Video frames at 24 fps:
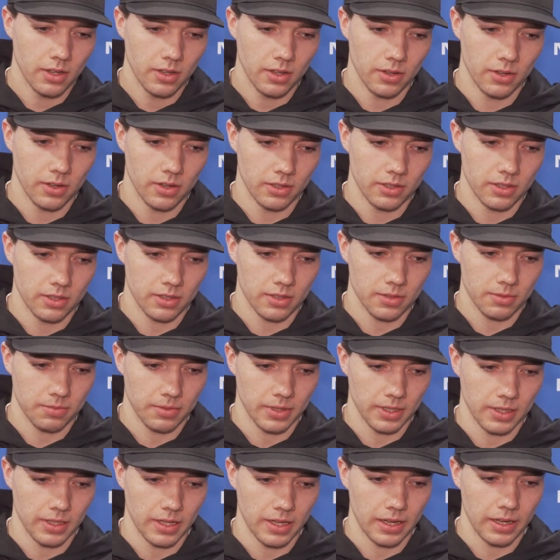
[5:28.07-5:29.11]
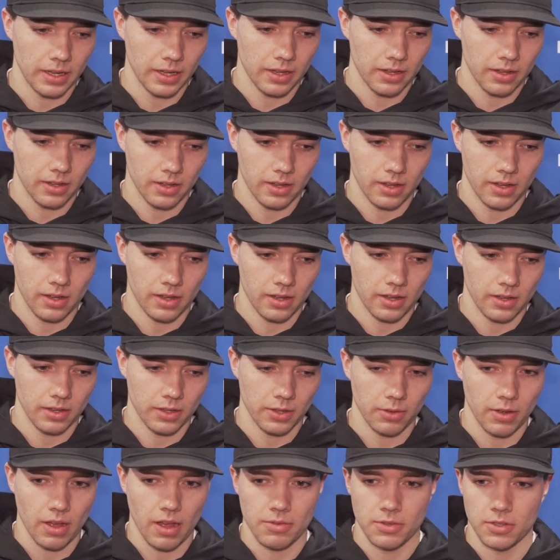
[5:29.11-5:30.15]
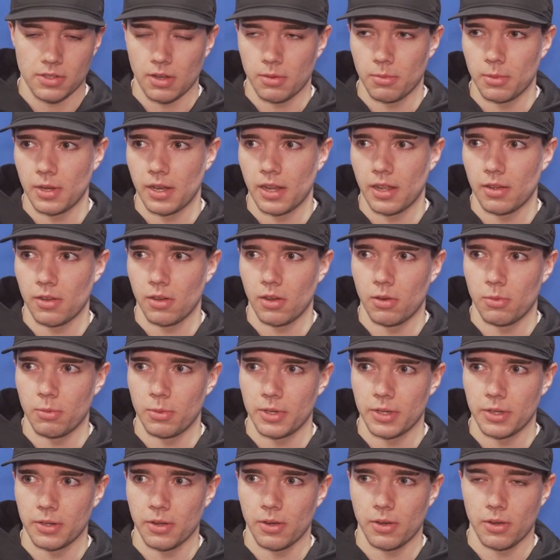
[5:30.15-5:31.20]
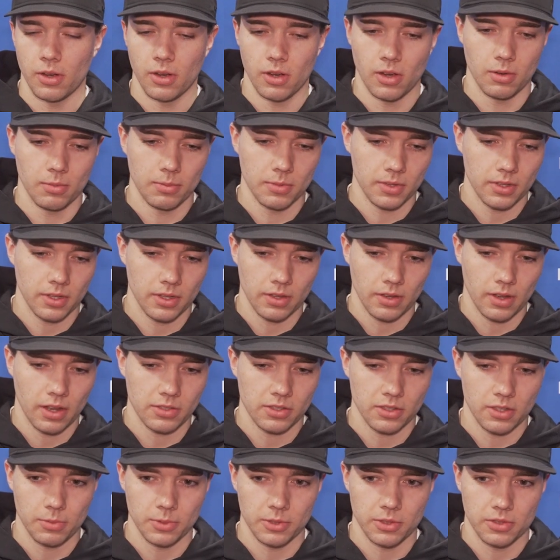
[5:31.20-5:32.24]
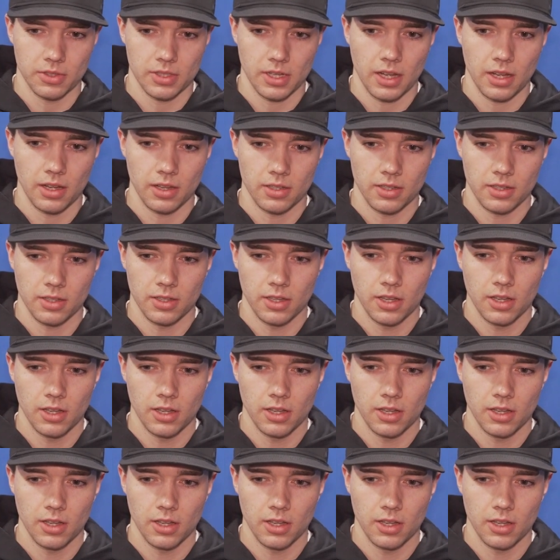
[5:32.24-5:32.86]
You know, just feel like you have someone at home when you go home. You have someone to talk.